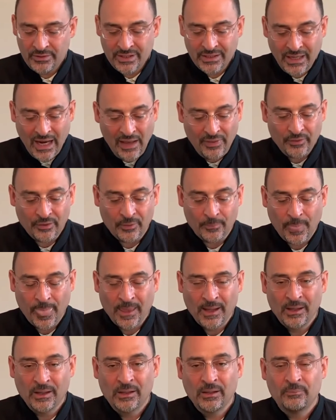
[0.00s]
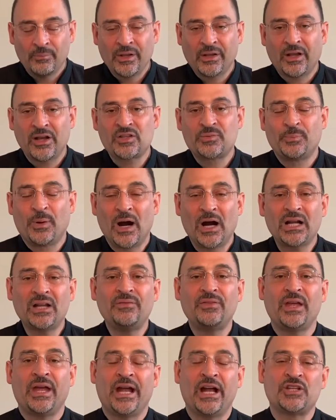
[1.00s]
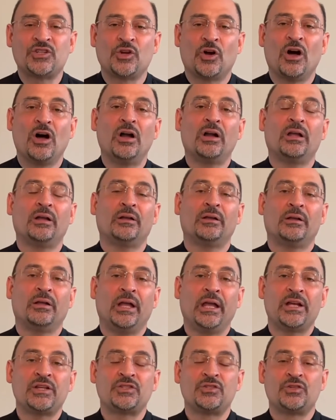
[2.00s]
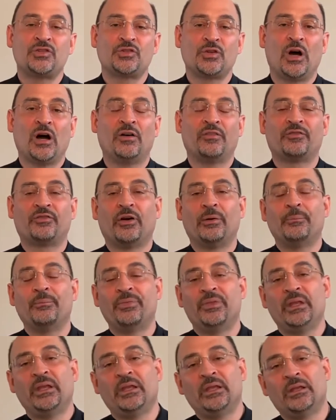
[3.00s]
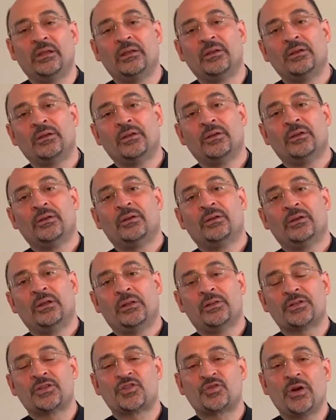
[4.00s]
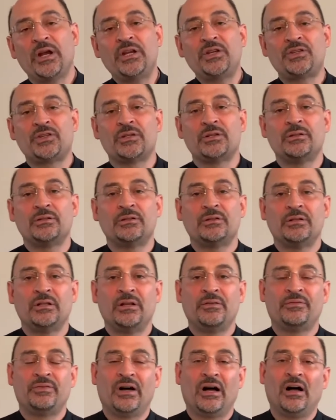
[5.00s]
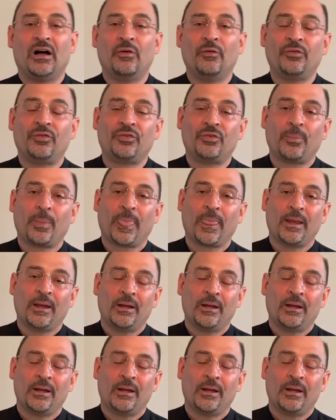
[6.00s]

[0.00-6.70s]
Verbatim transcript: together because part of the hedgehog, as you saw from the illustration, involves